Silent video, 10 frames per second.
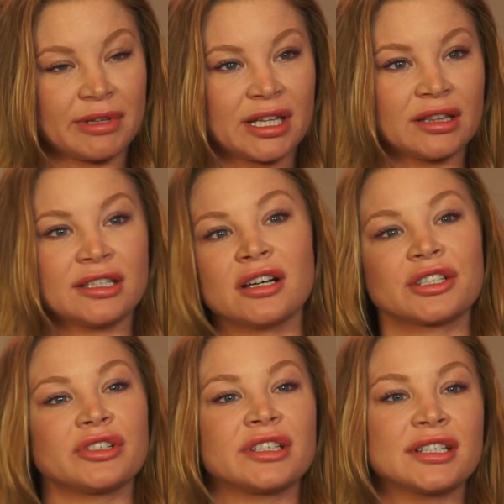plate, and the
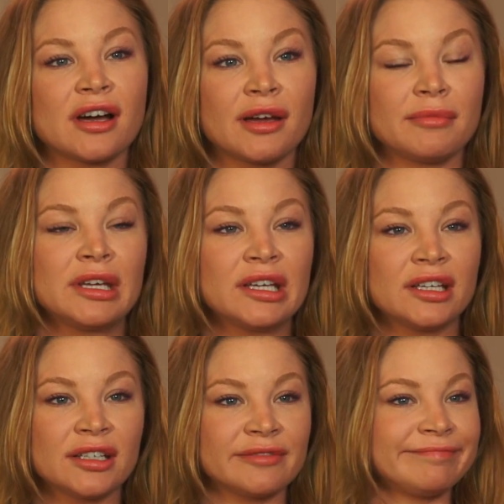doctor at the time
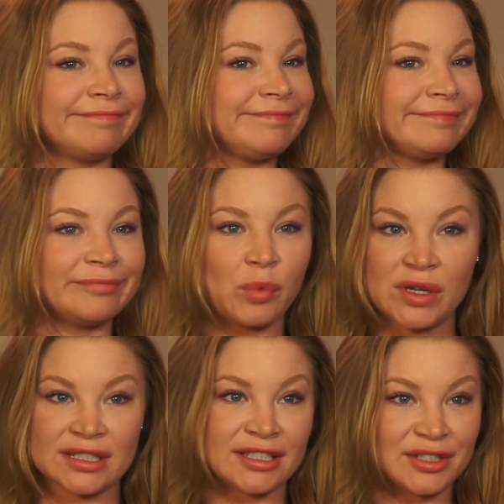
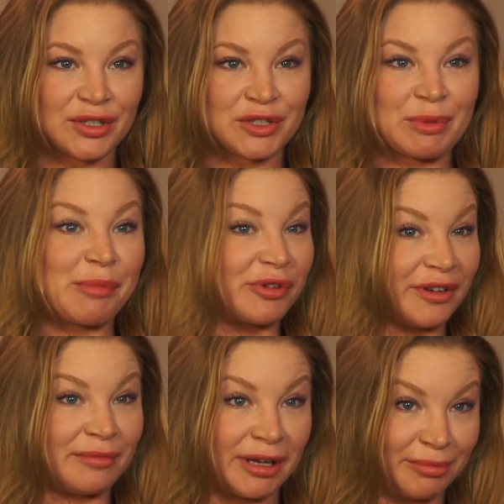wasn't as good as
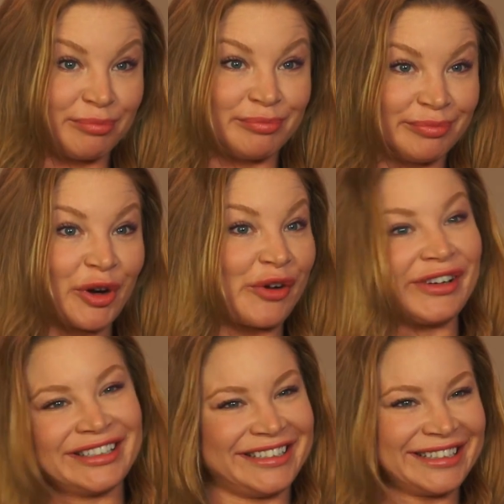my
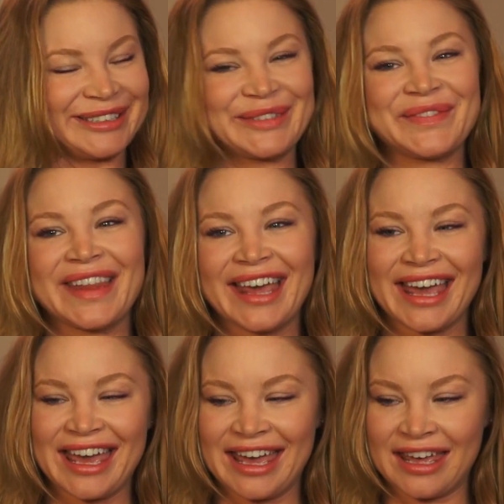current doctor.
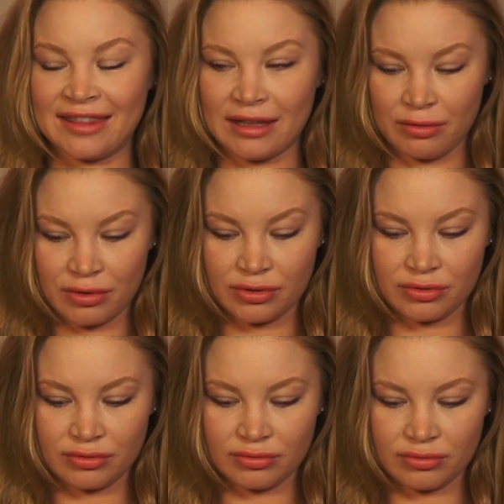And they
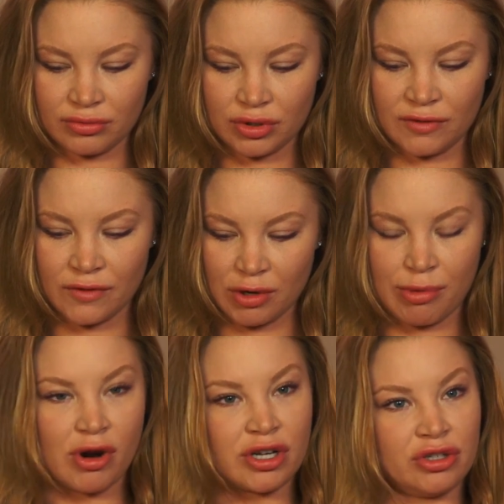were too far
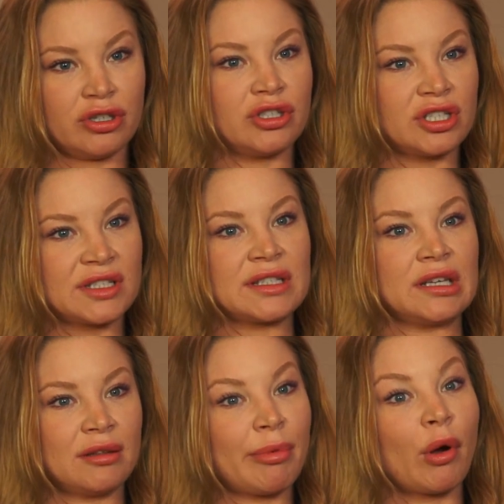apart, and you could just
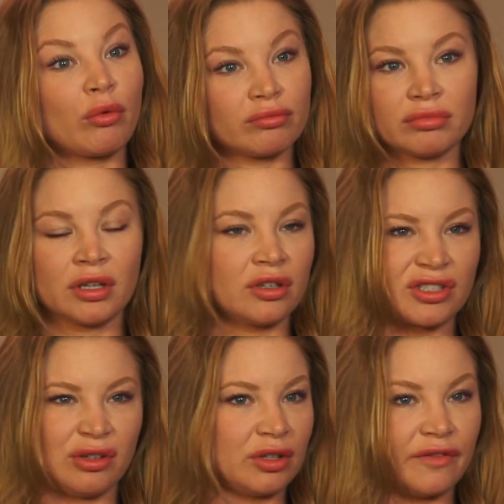see the bone, and it
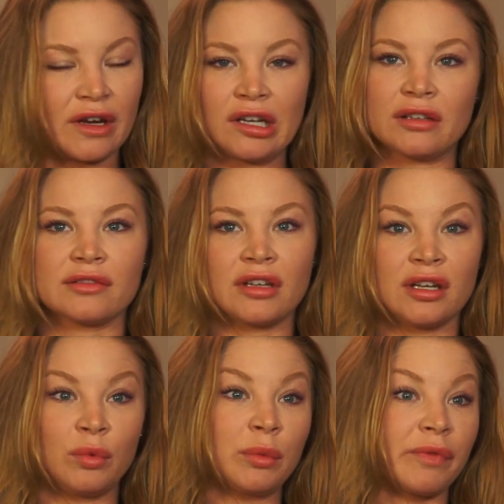just looked funny.
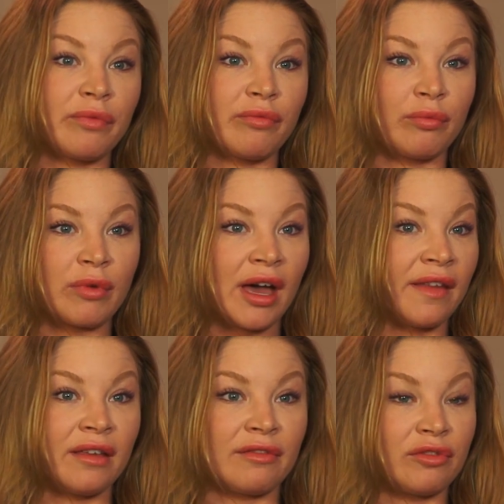And I
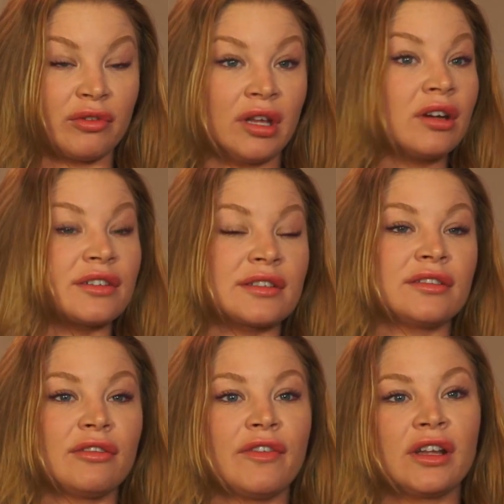had that for years
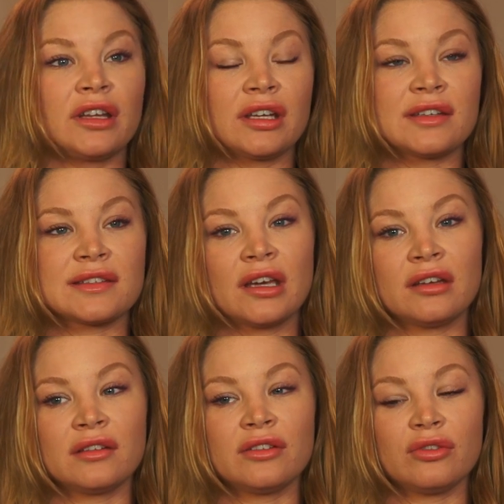until finally I
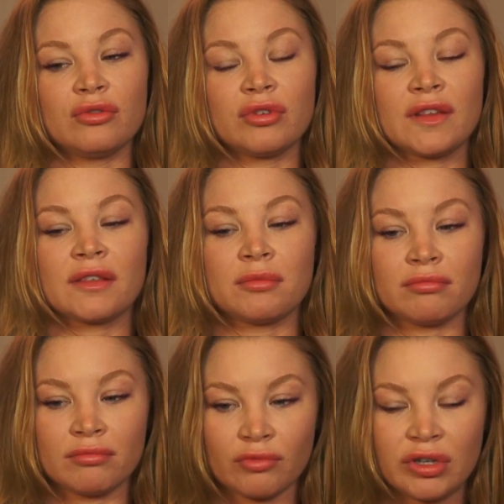decided to get
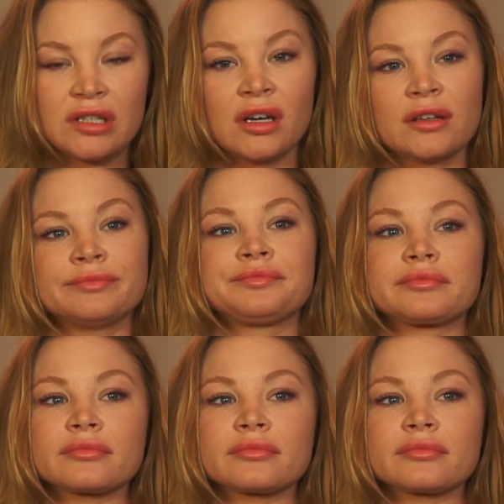them redone.